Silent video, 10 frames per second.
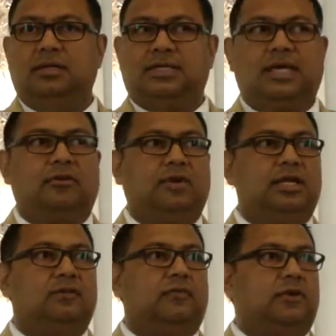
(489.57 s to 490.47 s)
take
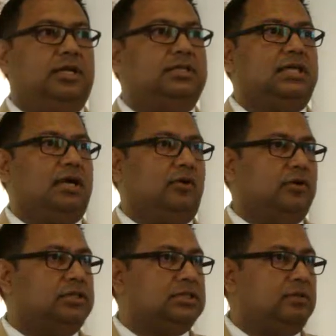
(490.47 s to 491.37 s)
credit for it. Take
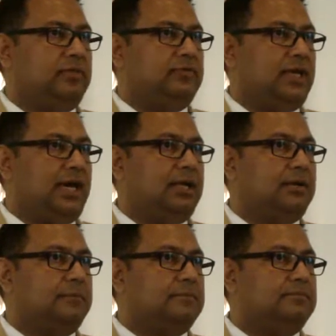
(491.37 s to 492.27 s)
ownership of that.